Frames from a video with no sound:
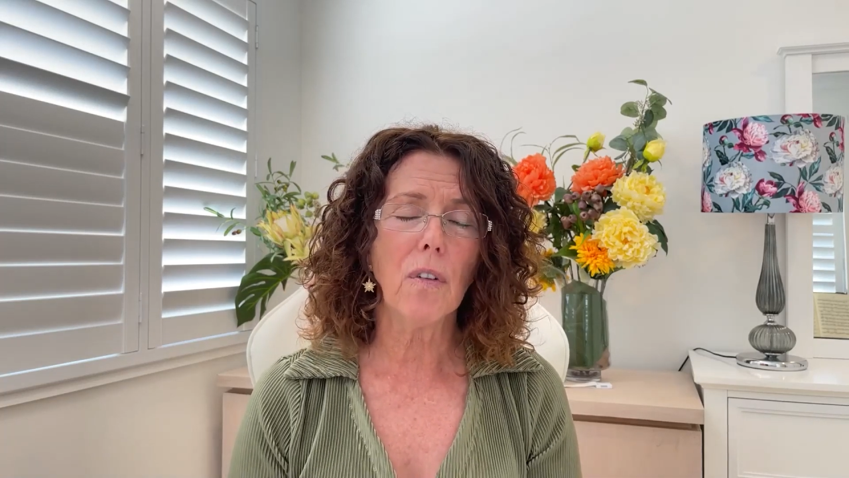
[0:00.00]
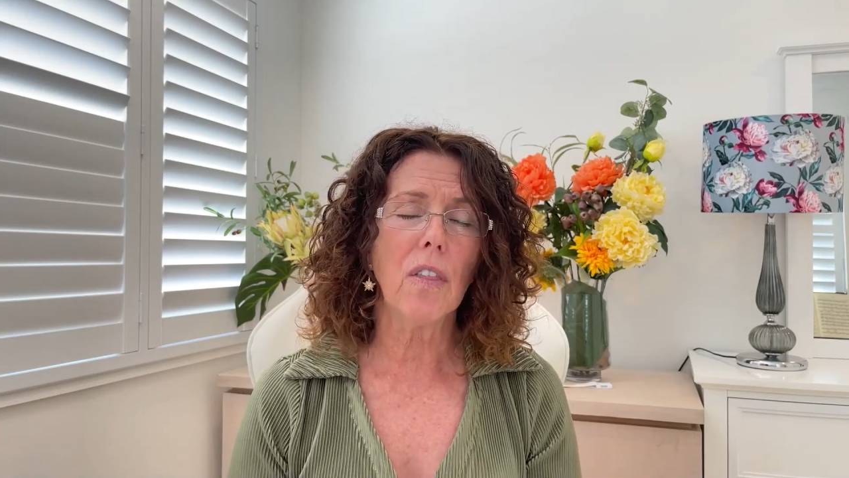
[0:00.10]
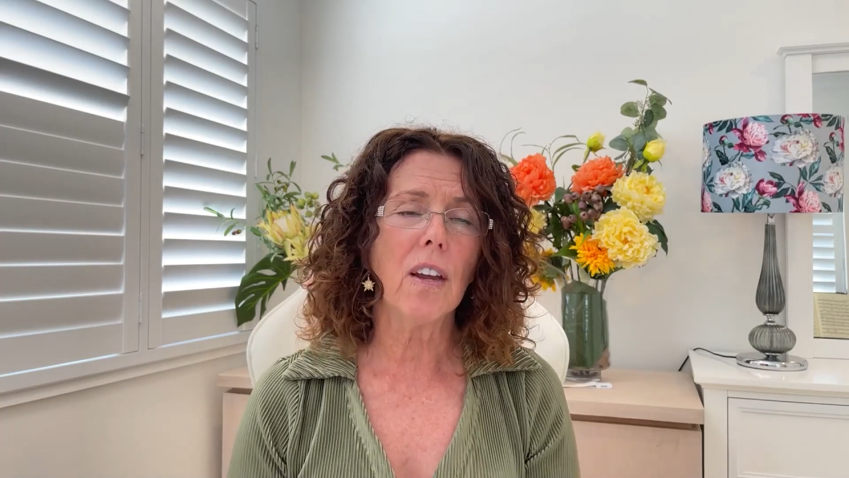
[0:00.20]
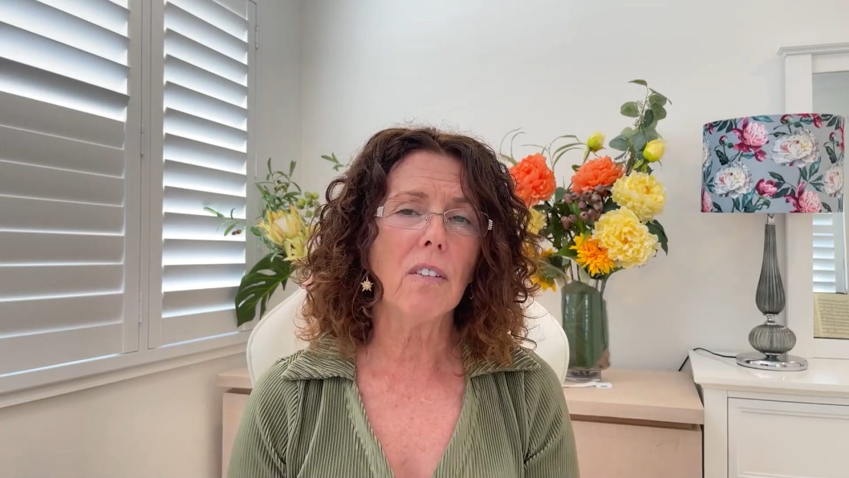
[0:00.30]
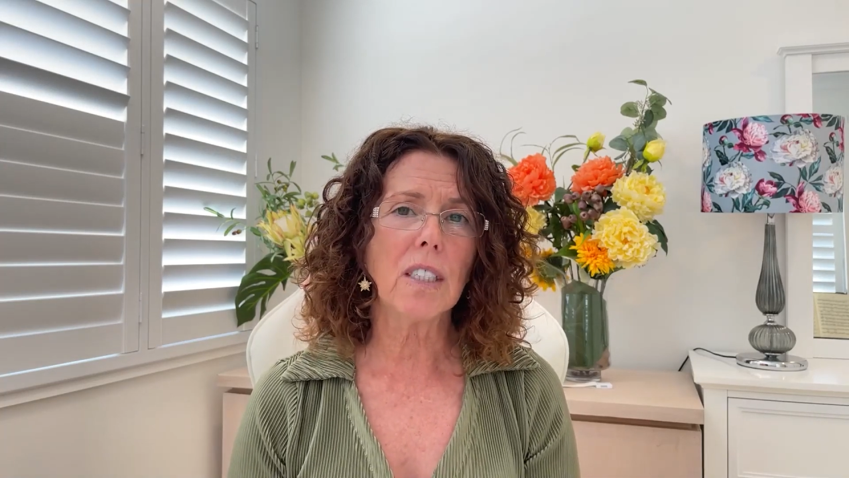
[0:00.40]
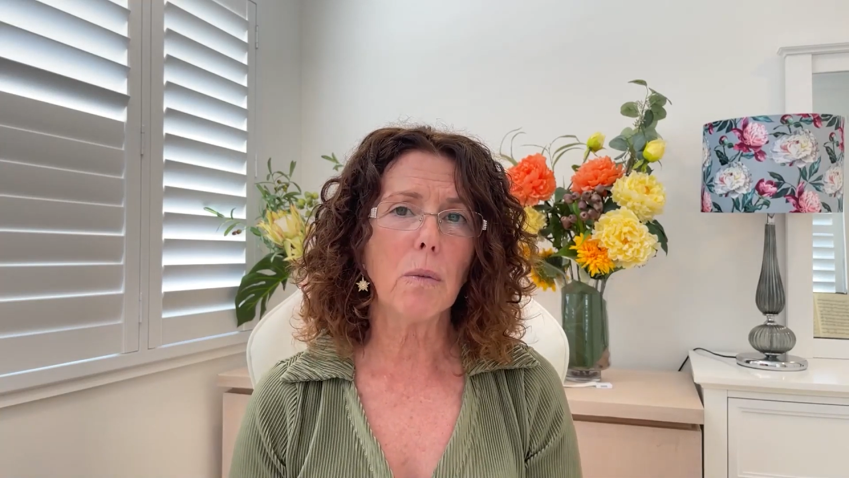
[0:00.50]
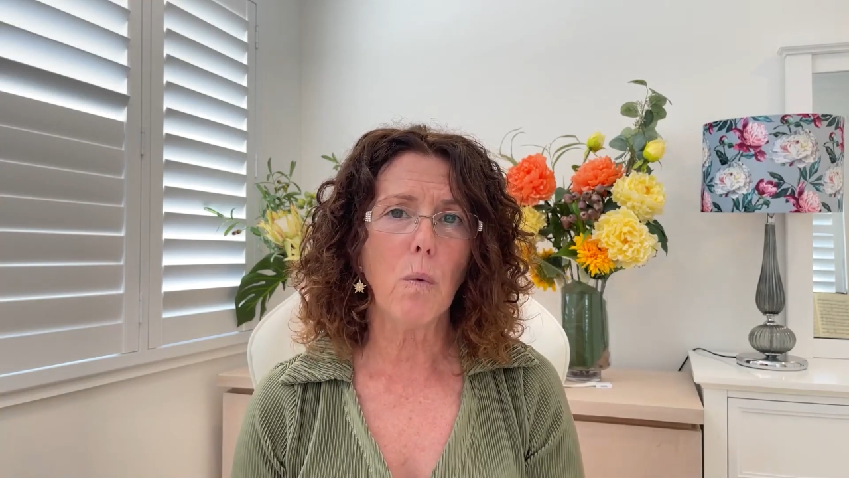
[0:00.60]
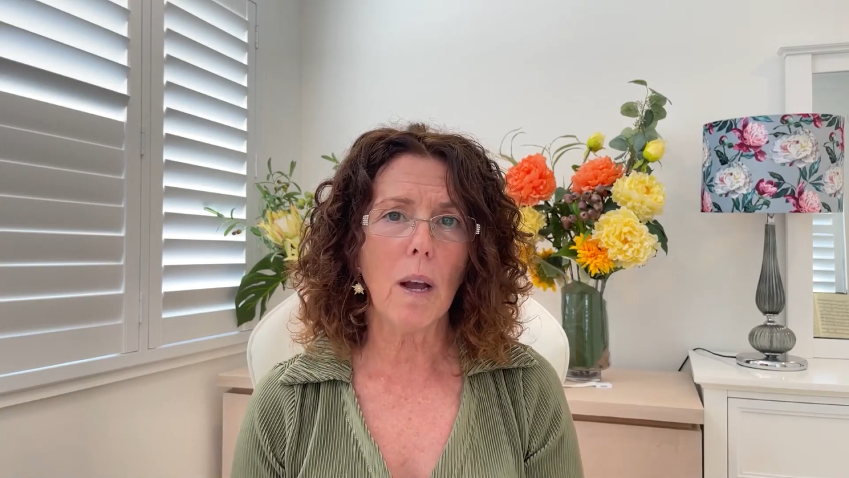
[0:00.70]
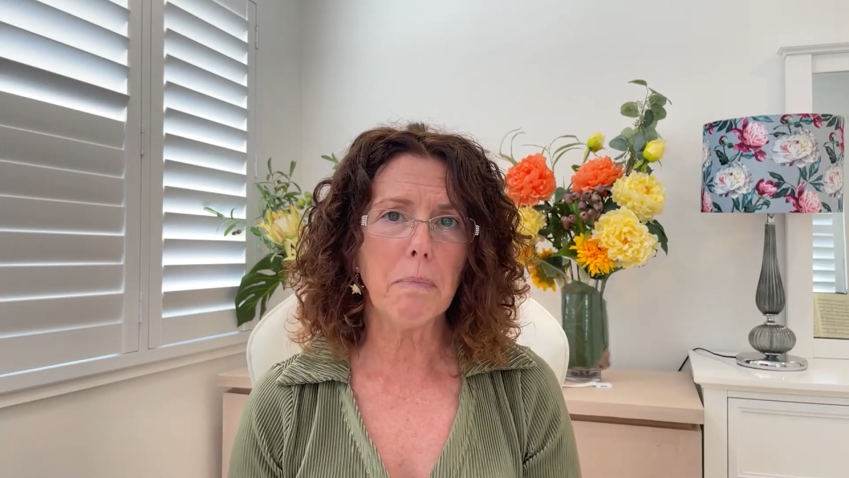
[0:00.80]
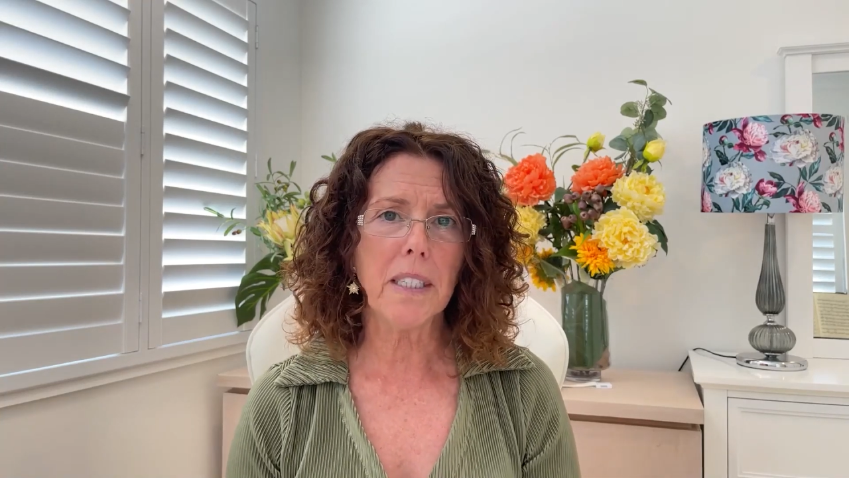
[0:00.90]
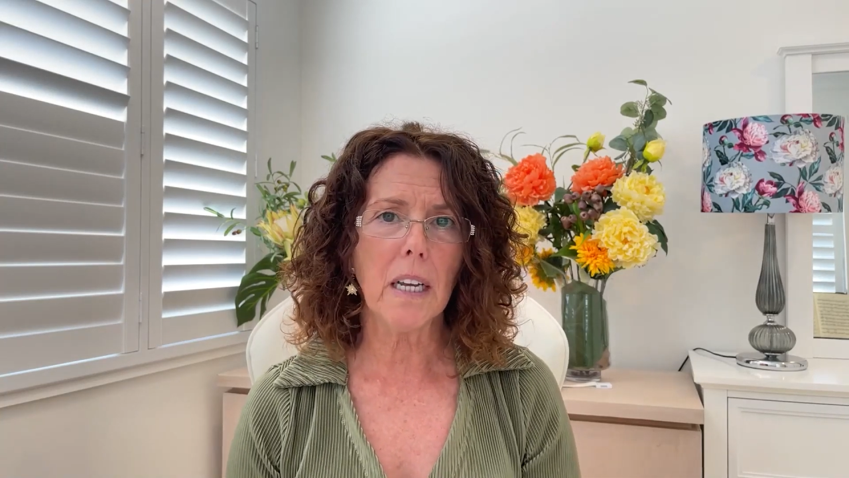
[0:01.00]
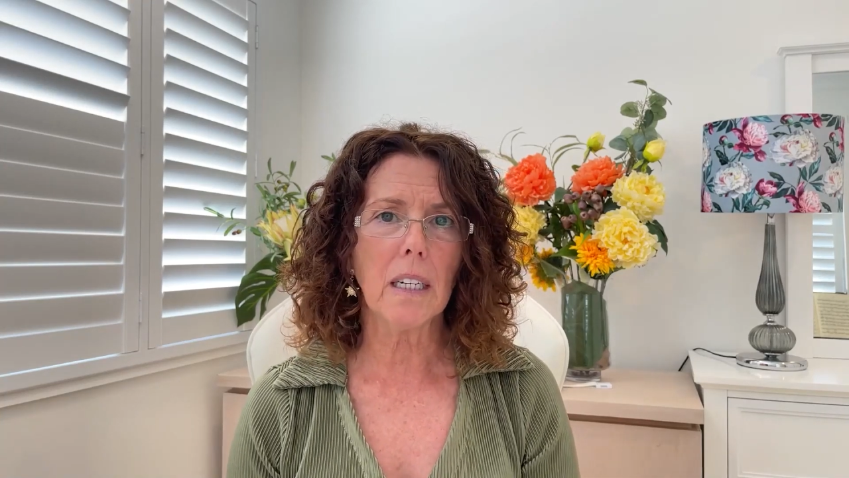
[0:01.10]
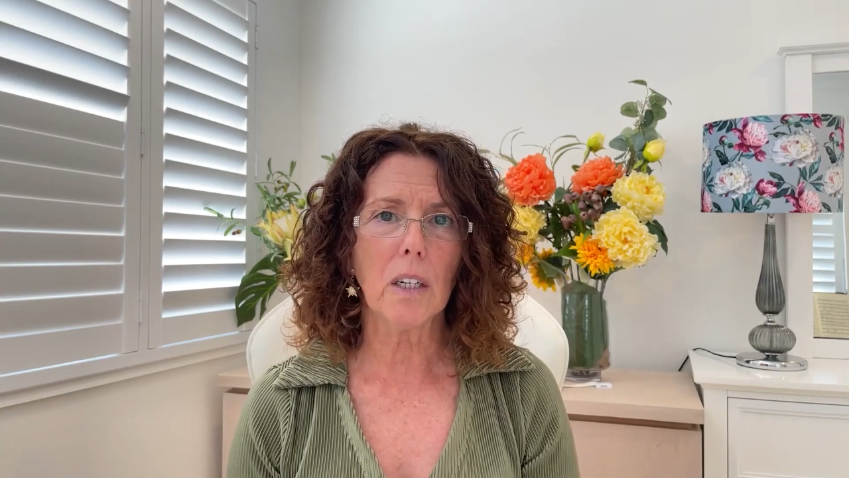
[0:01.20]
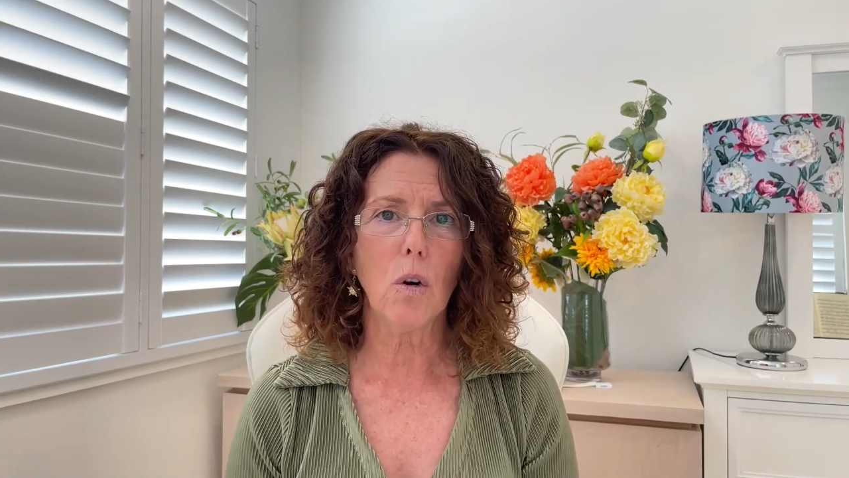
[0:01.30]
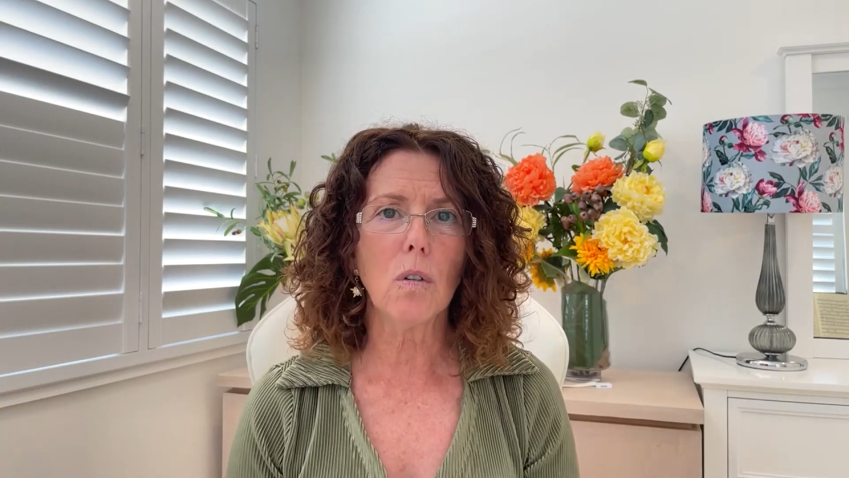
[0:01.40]
there is a
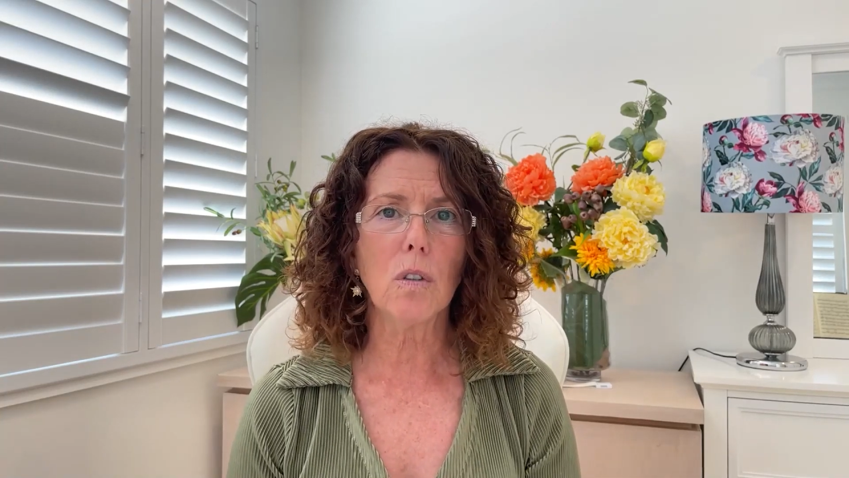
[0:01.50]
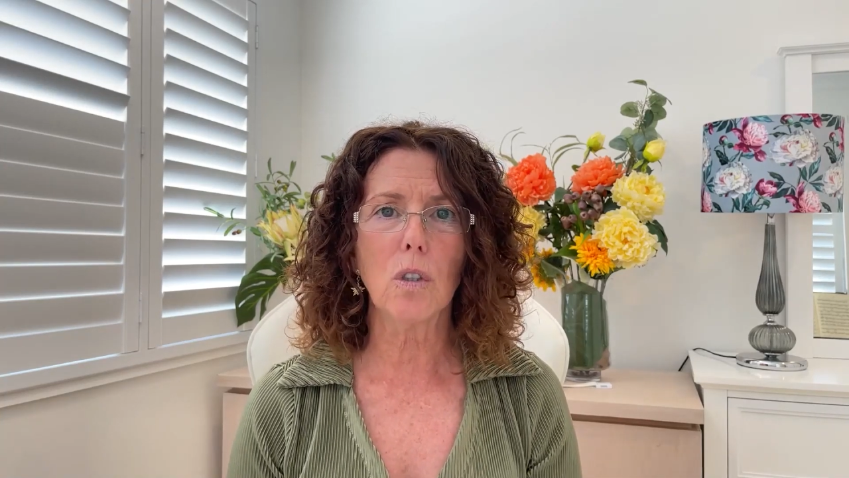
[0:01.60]
website called